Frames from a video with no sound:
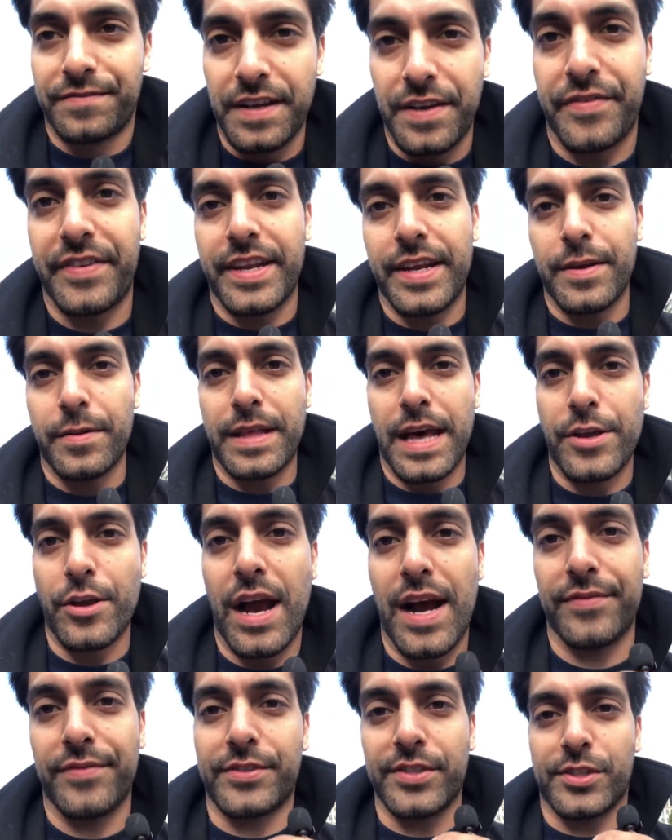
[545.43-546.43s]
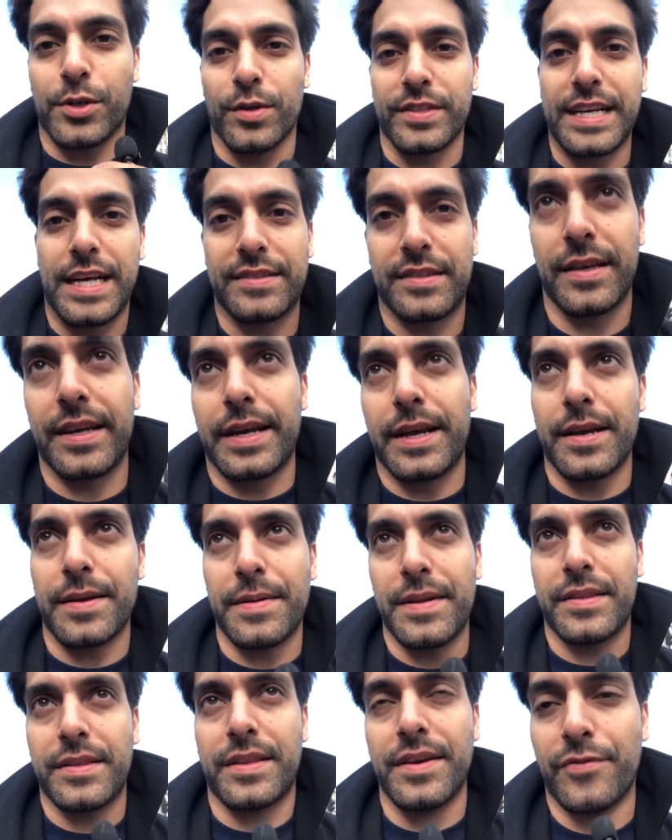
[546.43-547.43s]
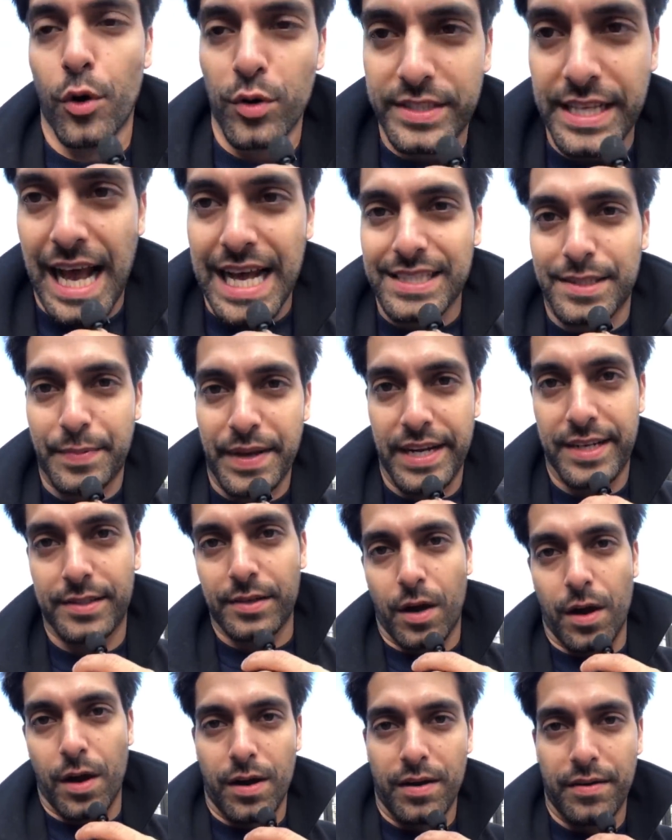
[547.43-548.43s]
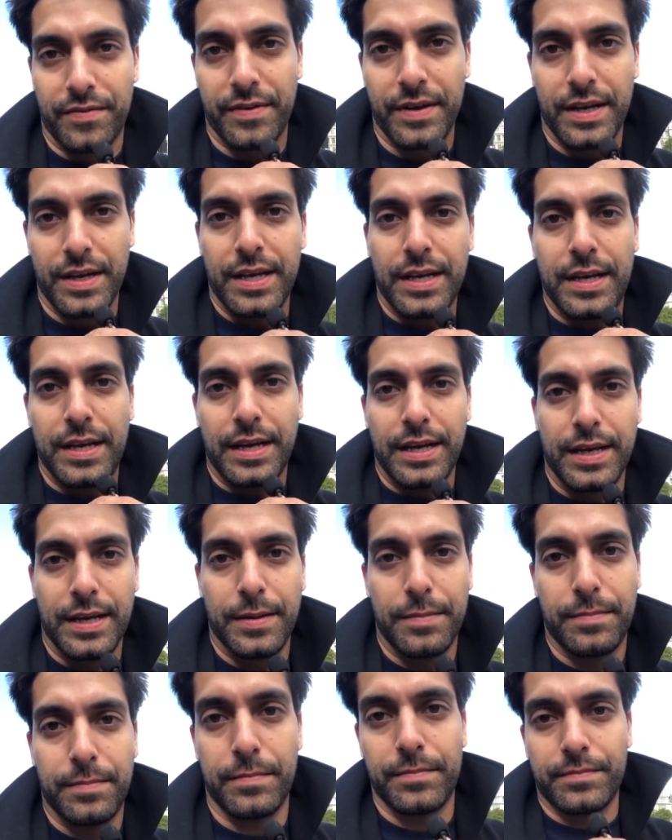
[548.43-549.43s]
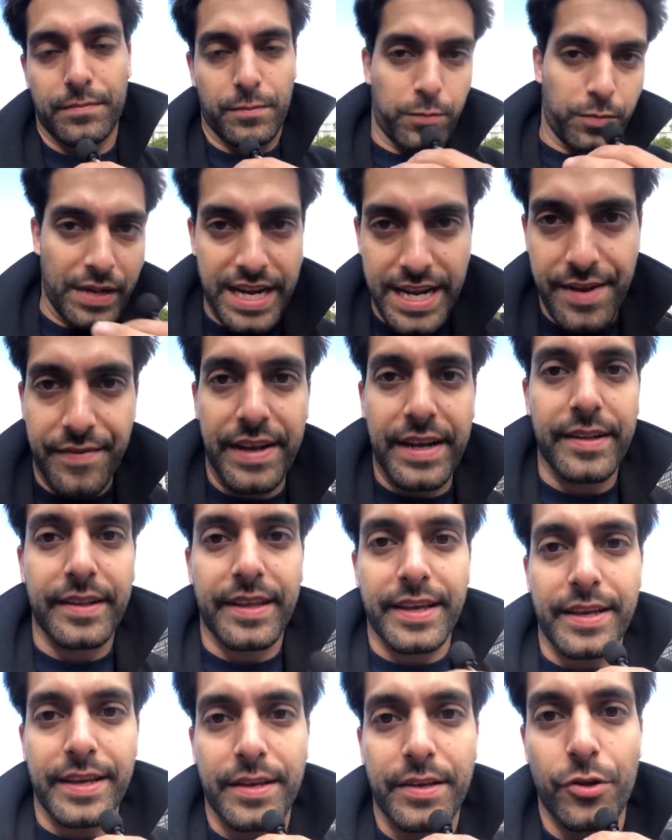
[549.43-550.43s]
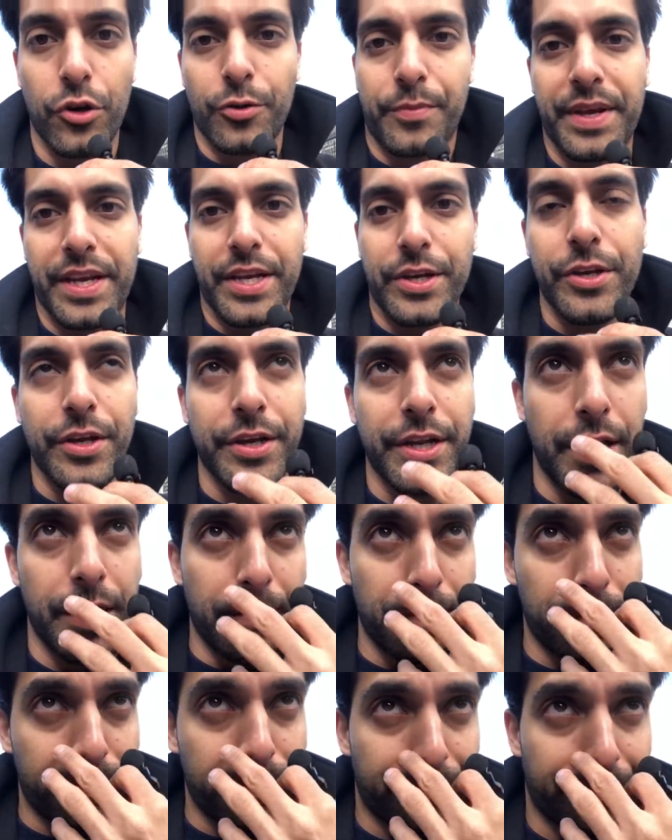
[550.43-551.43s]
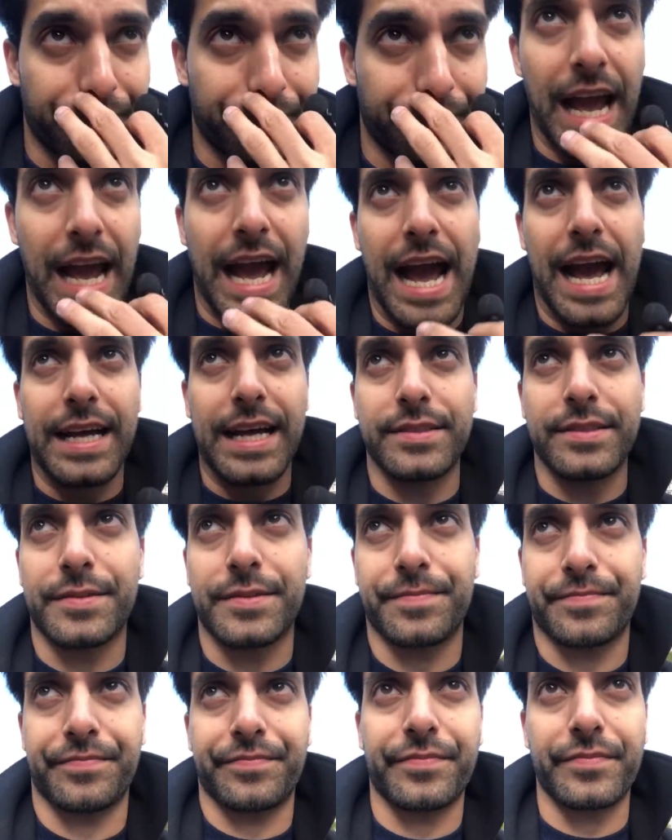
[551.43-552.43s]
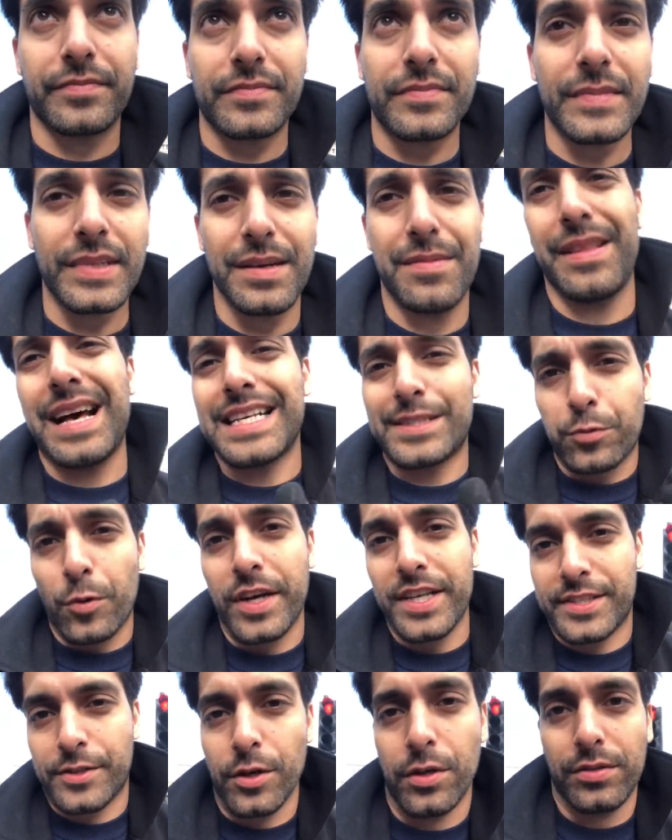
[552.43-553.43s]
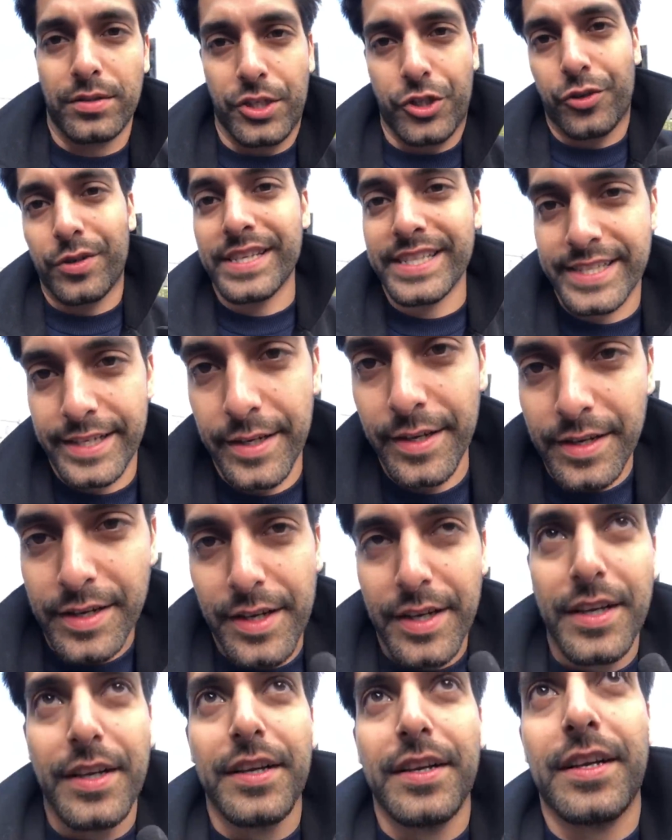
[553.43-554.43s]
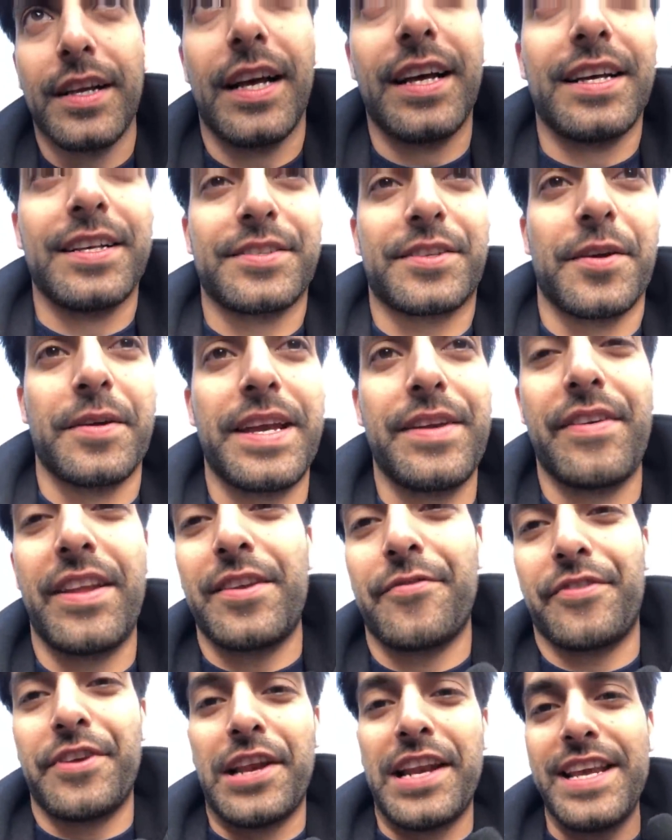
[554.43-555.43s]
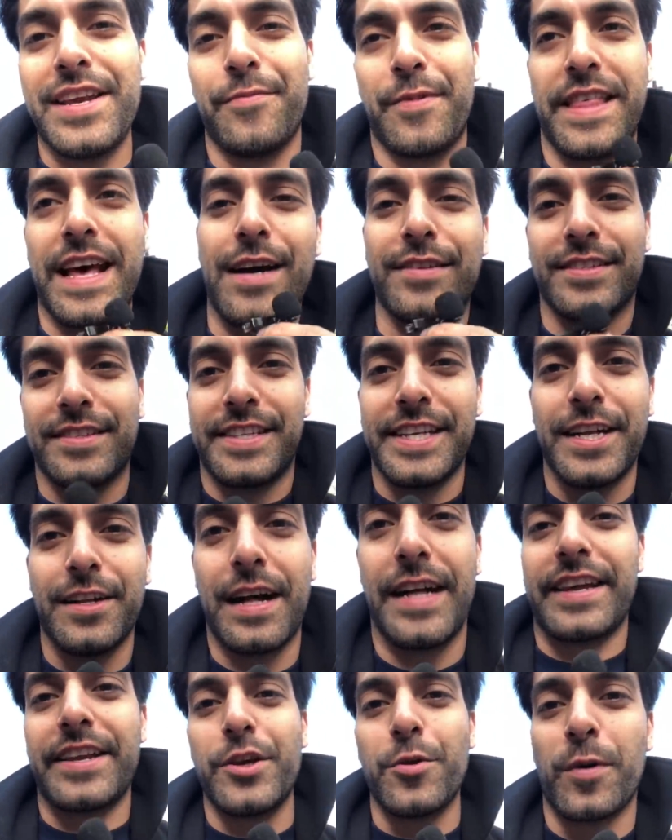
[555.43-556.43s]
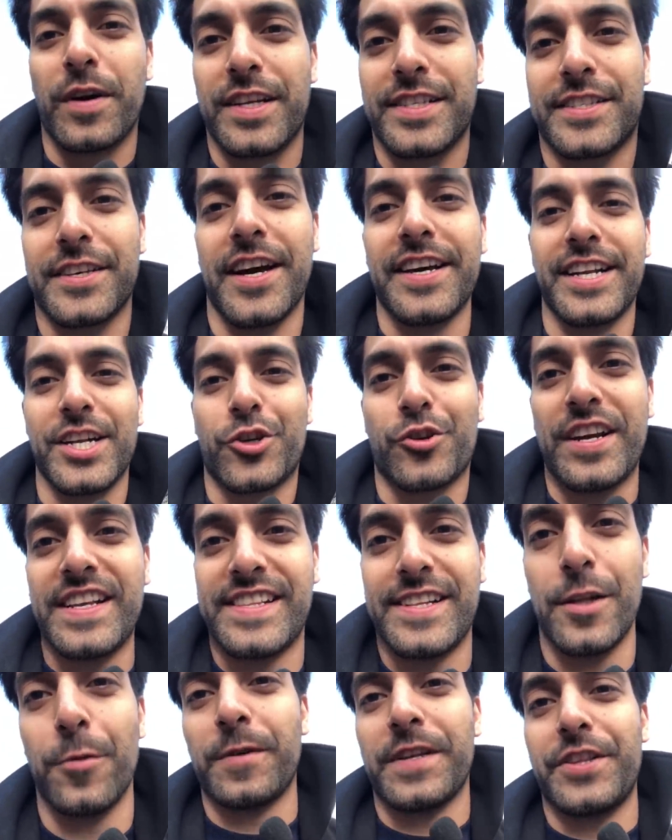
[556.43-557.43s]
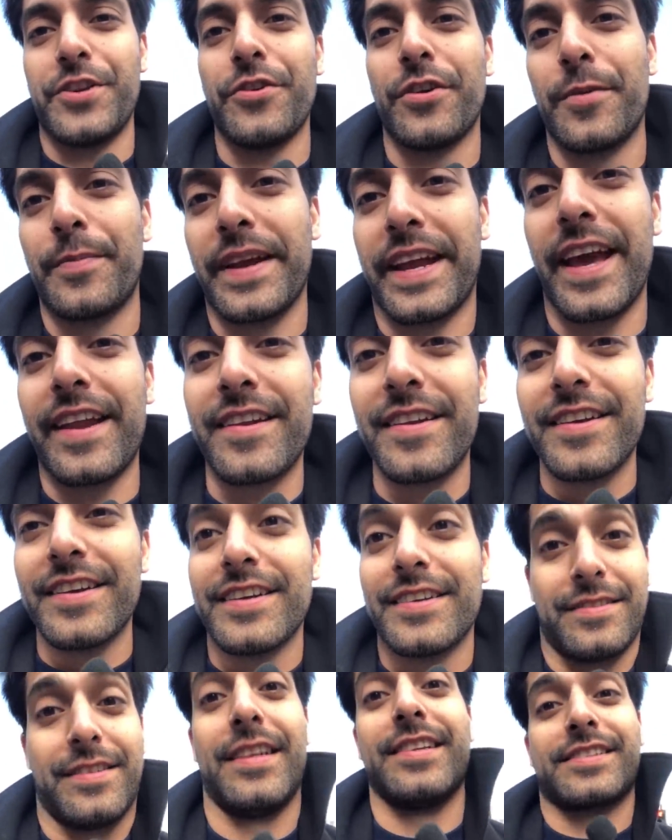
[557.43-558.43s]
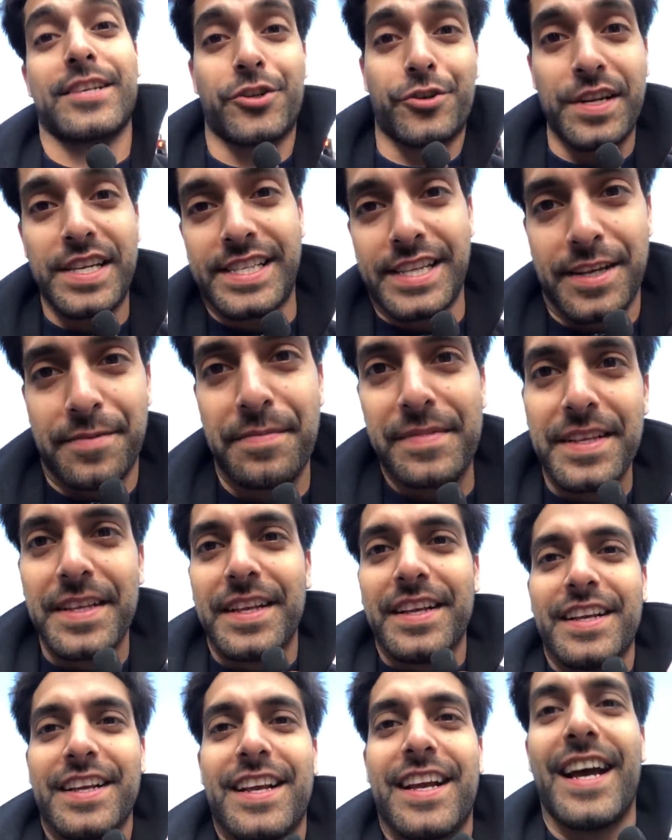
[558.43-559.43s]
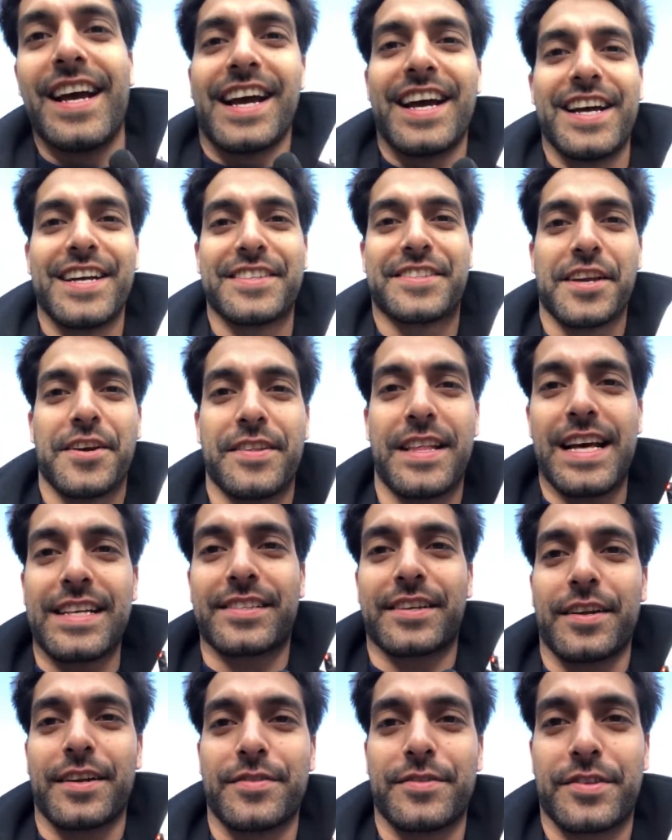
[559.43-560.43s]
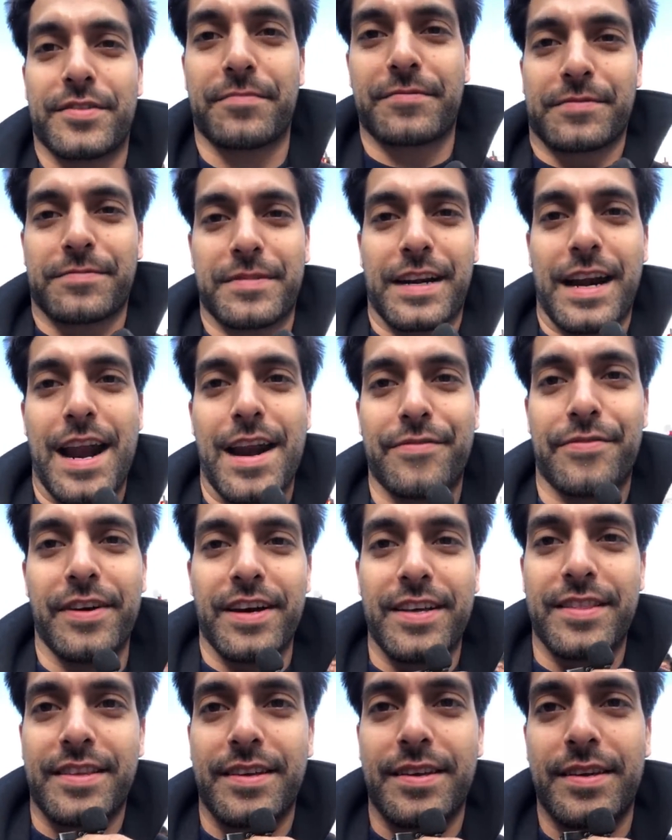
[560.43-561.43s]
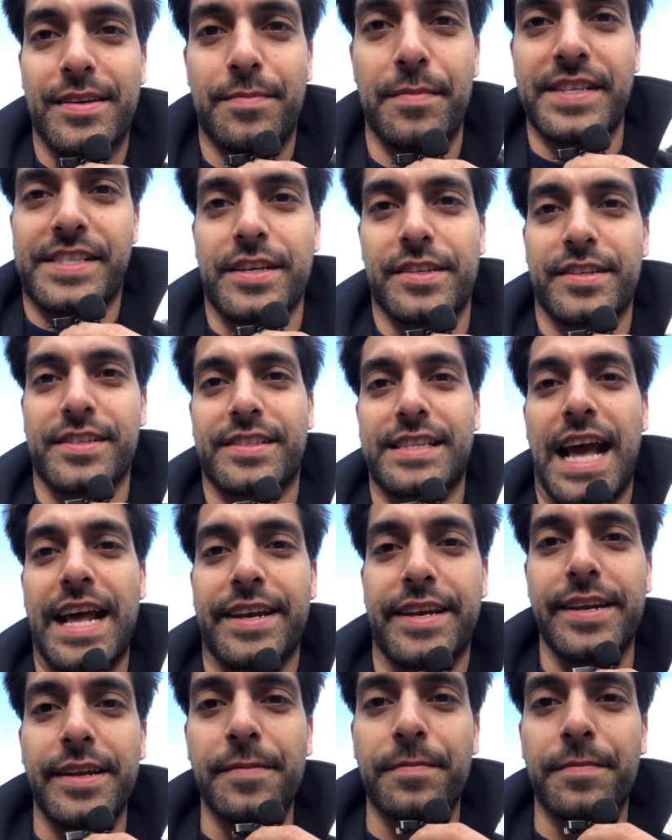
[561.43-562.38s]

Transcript: It's part of Article 50 that you have to sort out the divorce aspects of leaving the European Union. And that's why it's called a treaty. So even if you leave without a deal and then you want to sign a trade deal with Europe again, it's a treaty. So that's kind of to clarify the misunderstanding.